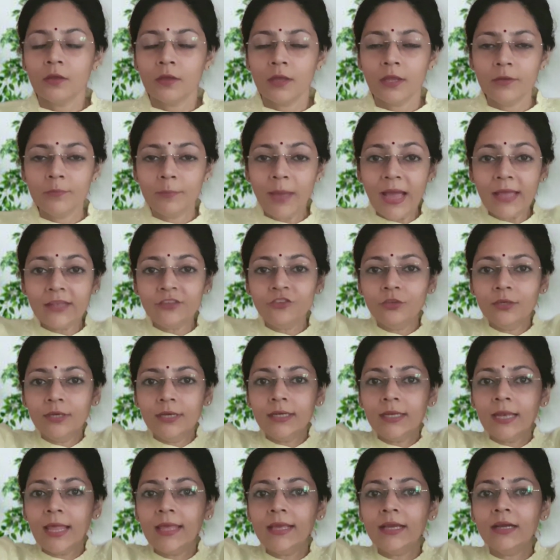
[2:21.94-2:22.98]
Imagine it
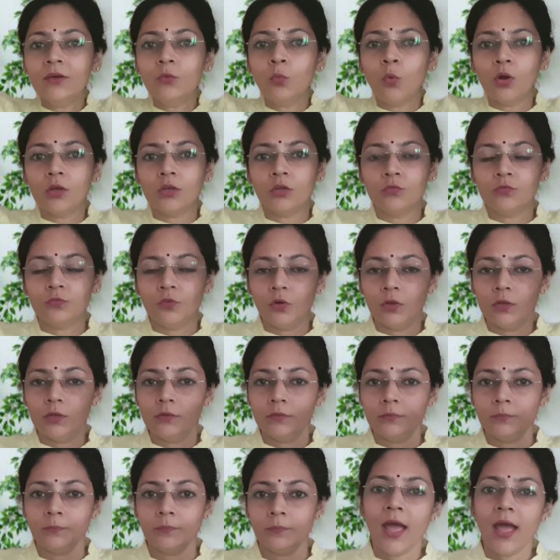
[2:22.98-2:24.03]
like a waterfall,
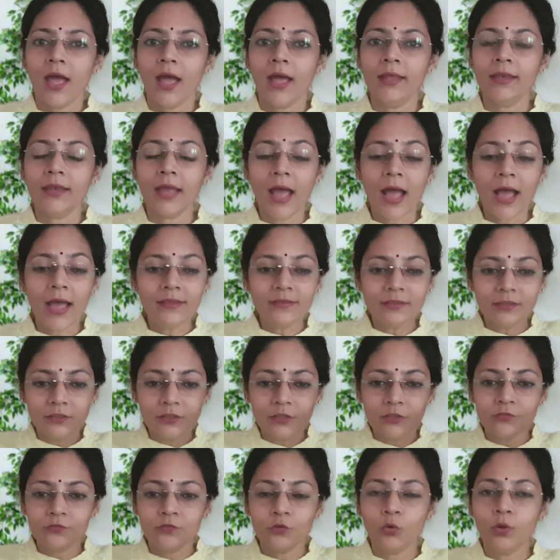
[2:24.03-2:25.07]
and as it
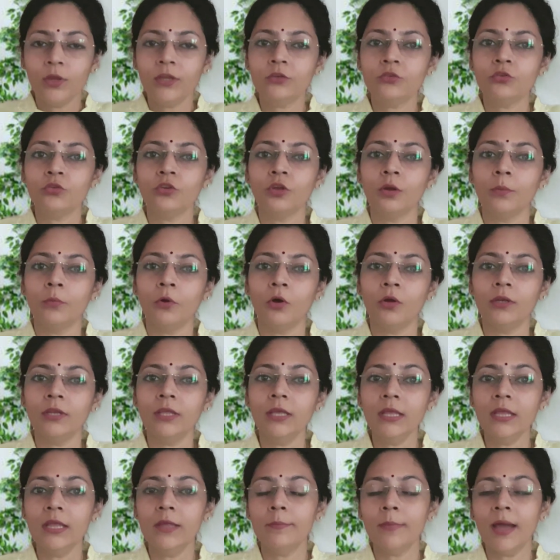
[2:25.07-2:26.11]
is flowing through your
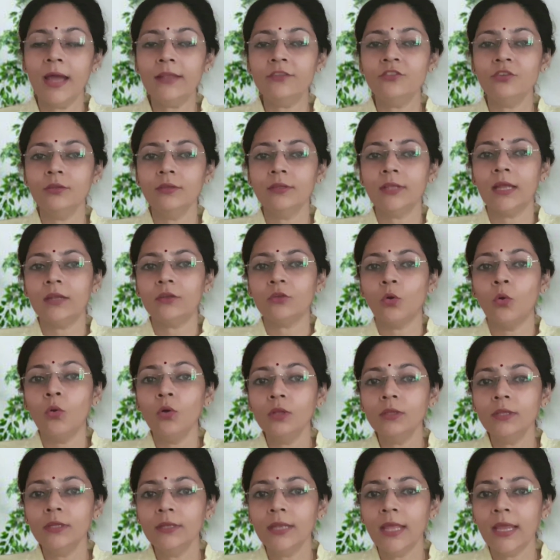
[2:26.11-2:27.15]
body, imagine that
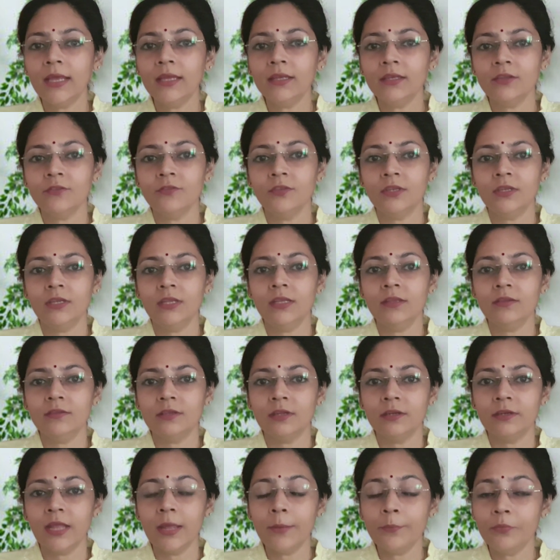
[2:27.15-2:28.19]
all the negativities,
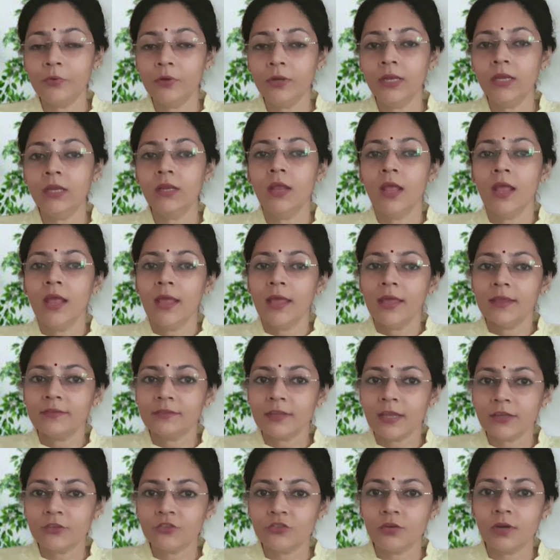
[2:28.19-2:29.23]
the debris,
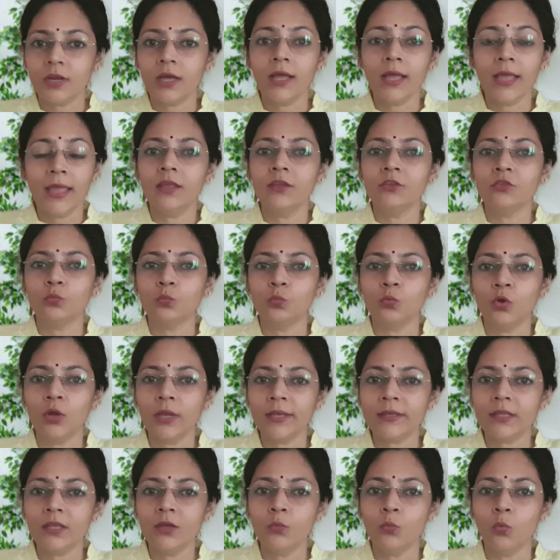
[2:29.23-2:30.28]
etc. is
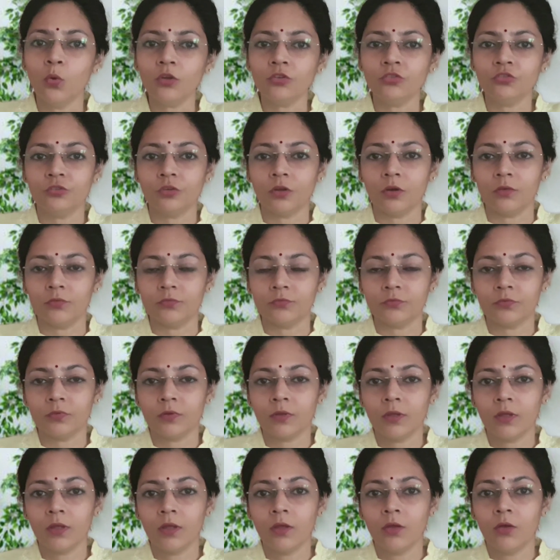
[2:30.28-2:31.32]
getting washed off
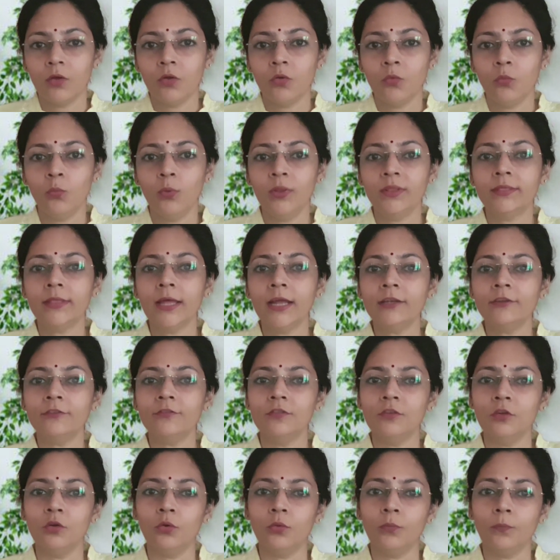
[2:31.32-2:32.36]
with that
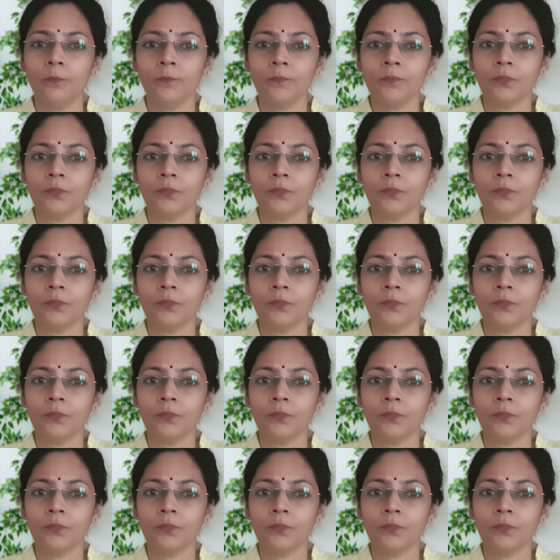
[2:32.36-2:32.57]
flow.